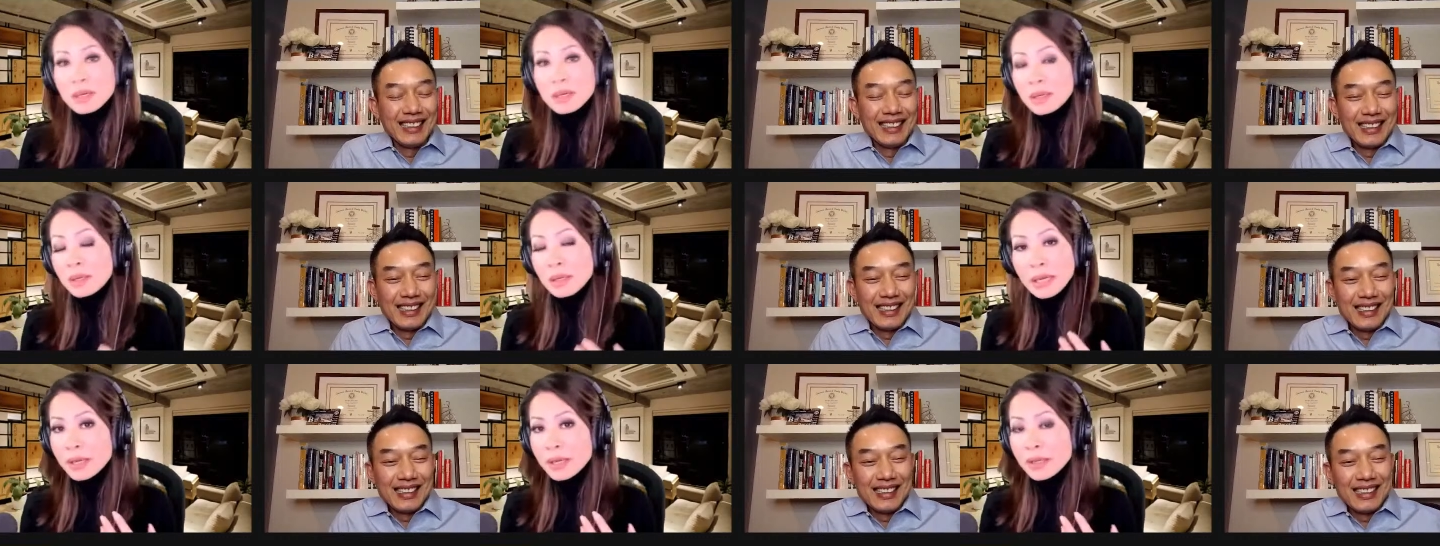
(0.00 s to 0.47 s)

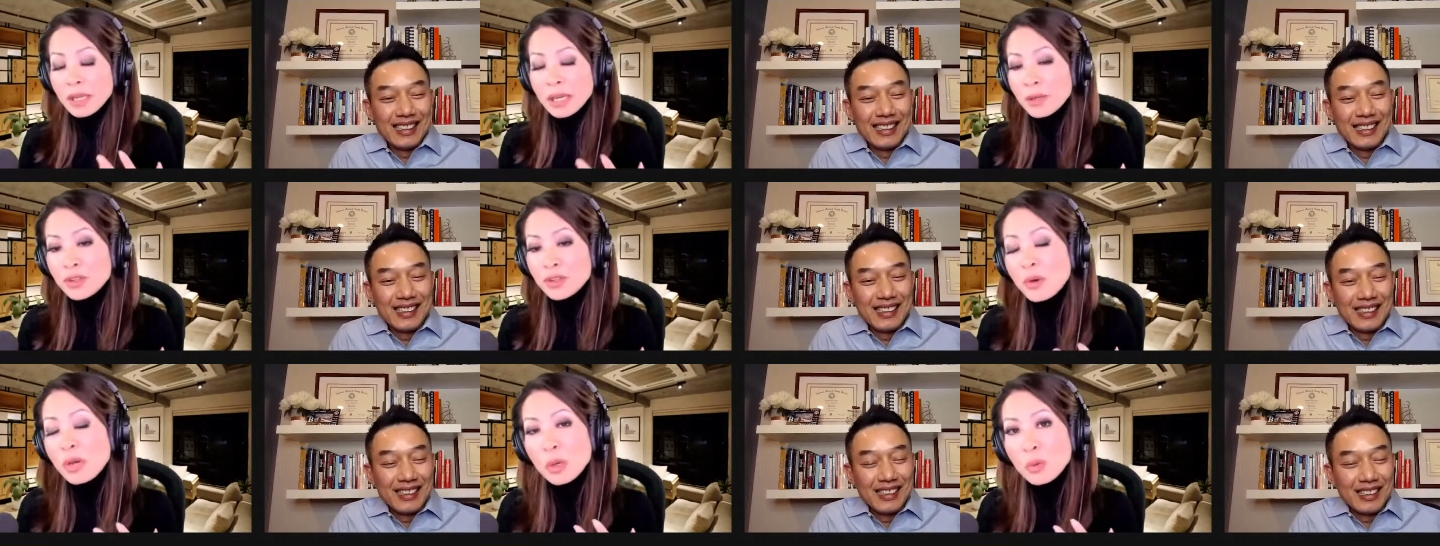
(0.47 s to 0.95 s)
Speaker 1: it, it
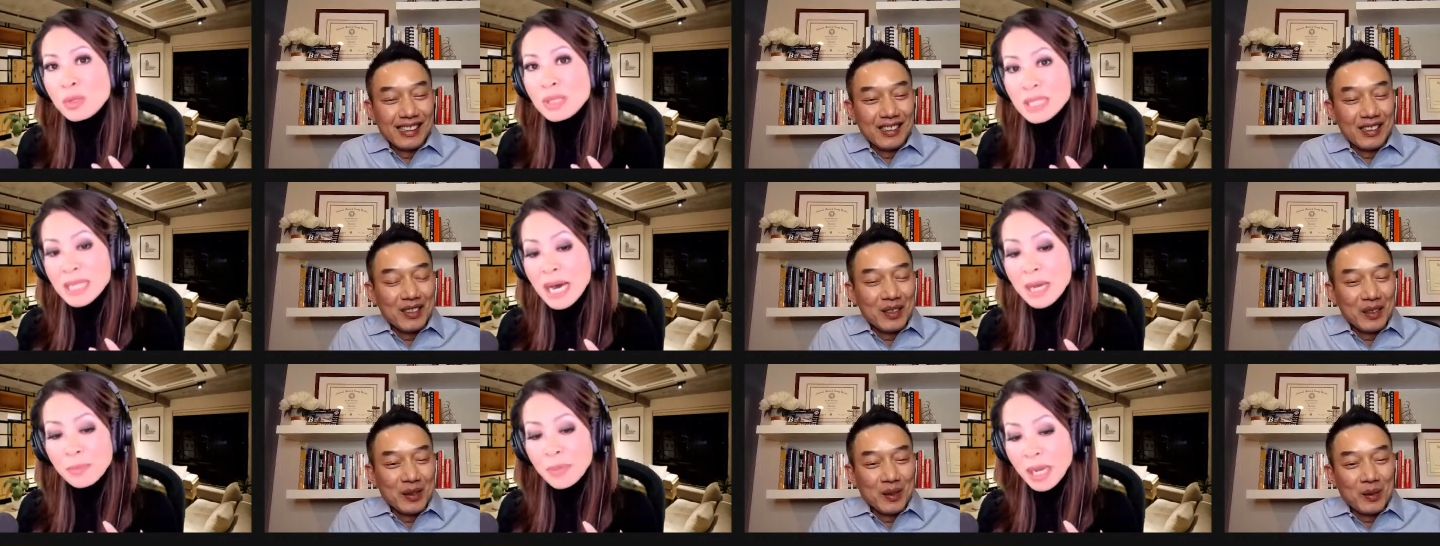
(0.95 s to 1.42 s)
so it was
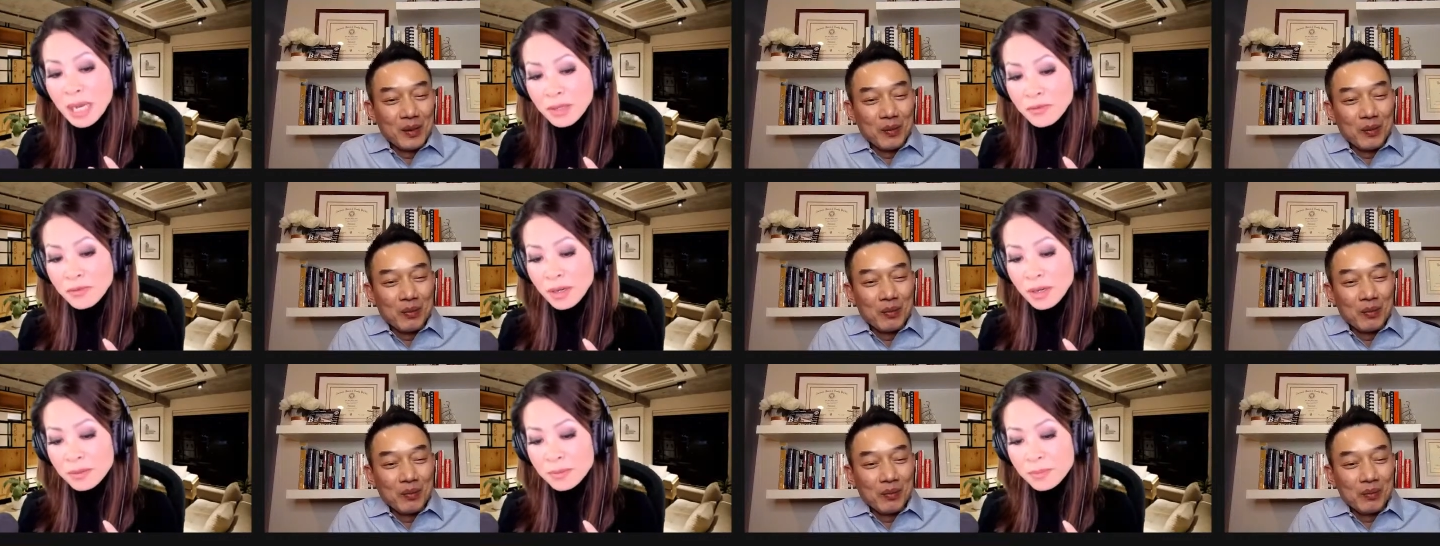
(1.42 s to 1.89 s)
not
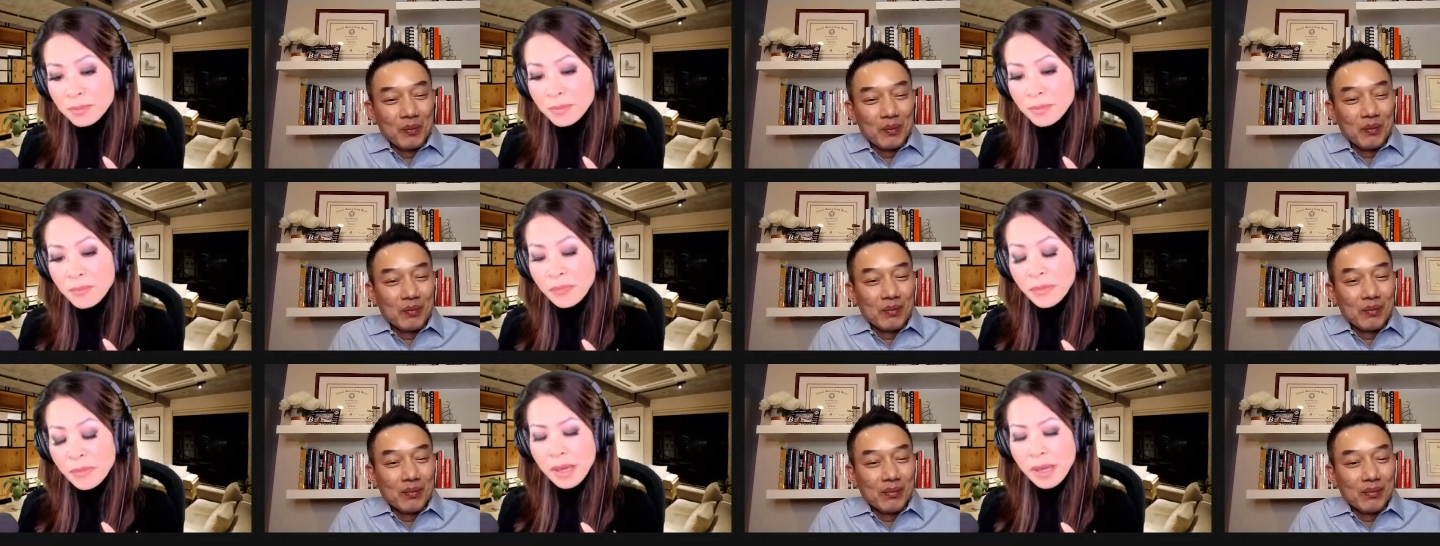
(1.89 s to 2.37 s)
painful.
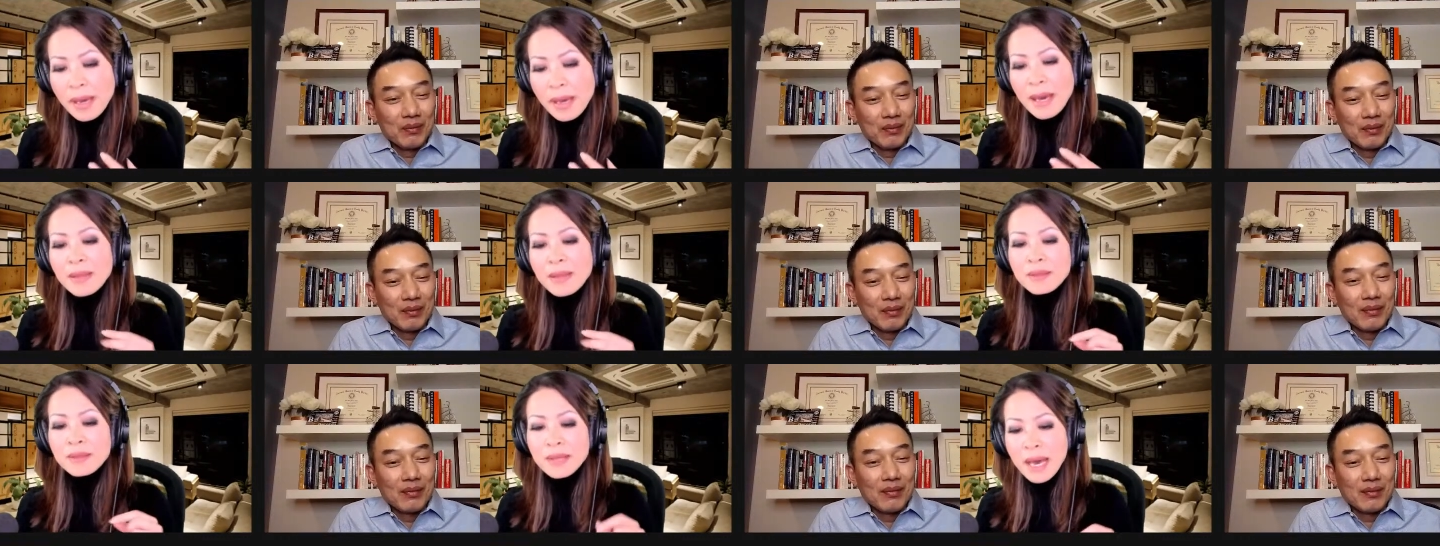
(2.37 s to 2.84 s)

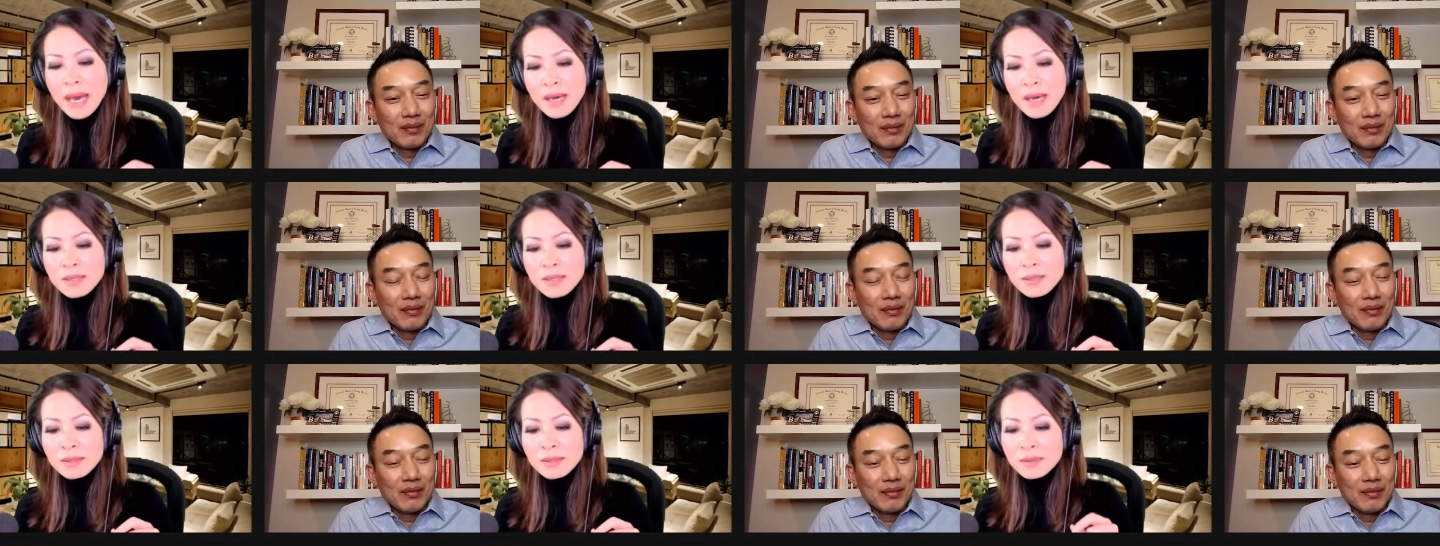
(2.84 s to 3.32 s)
And
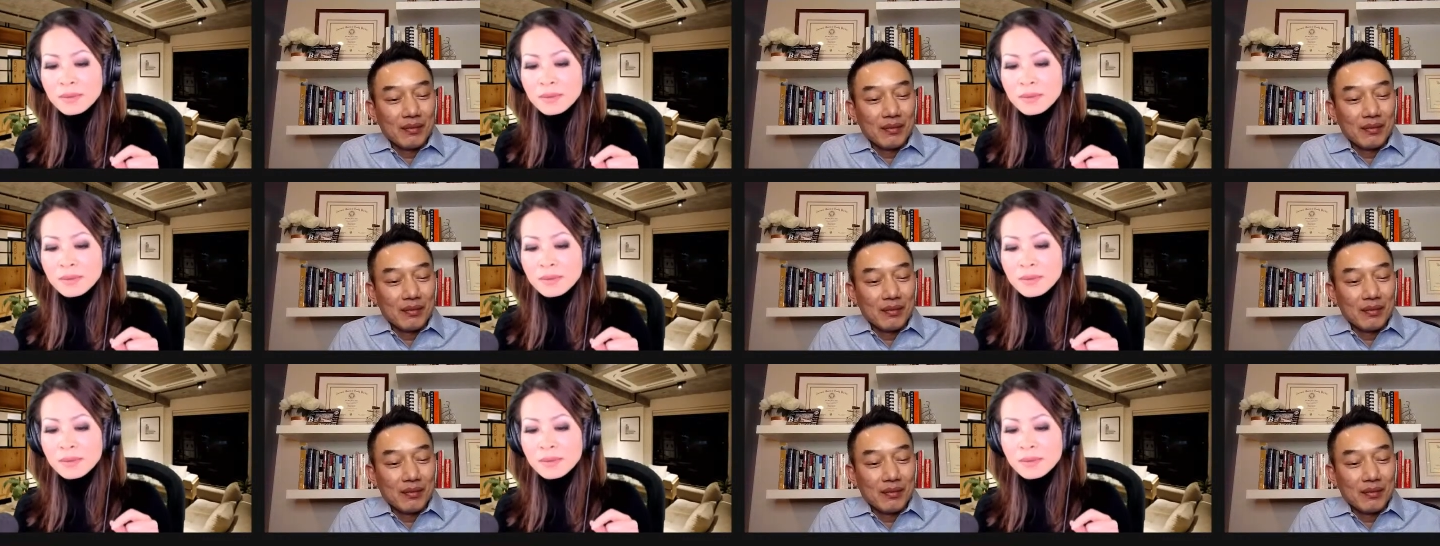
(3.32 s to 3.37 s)
then